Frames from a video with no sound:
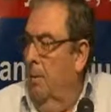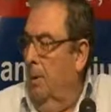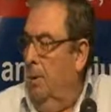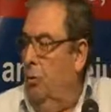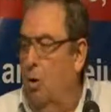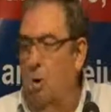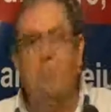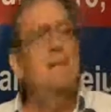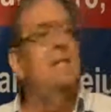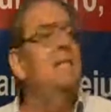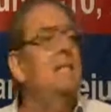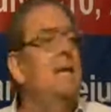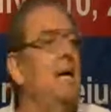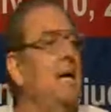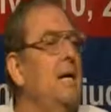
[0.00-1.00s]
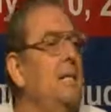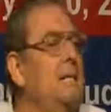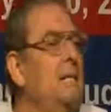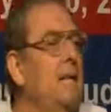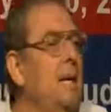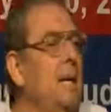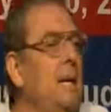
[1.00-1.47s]
what Goebbels
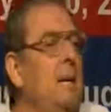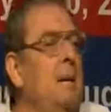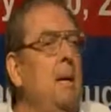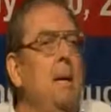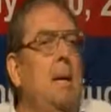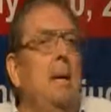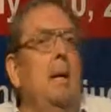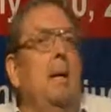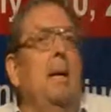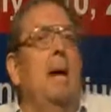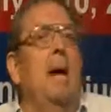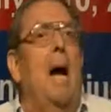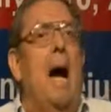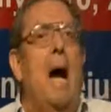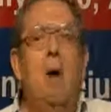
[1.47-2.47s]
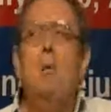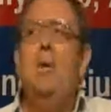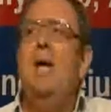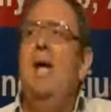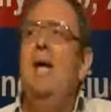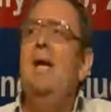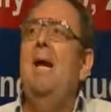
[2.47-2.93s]
says,
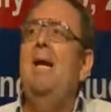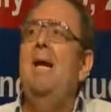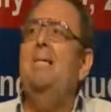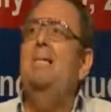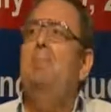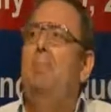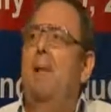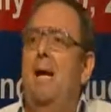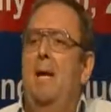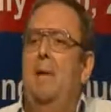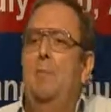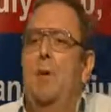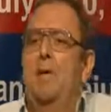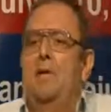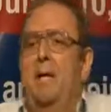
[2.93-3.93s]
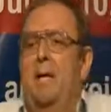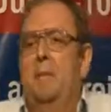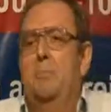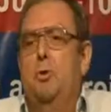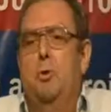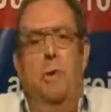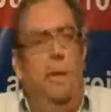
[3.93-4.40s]
how can I explain what I
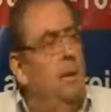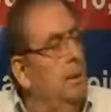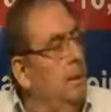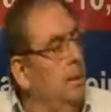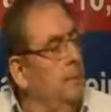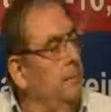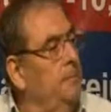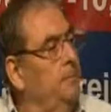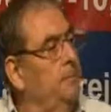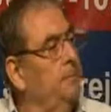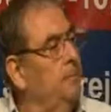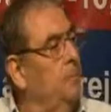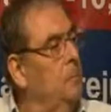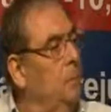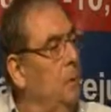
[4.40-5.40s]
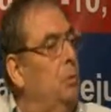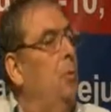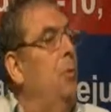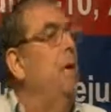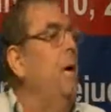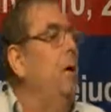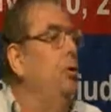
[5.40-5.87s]
am doing? What
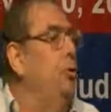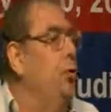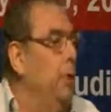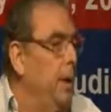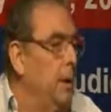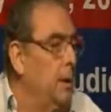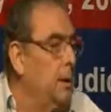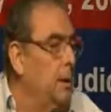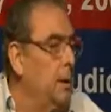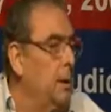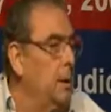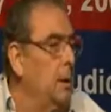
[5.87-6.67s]
we are doing?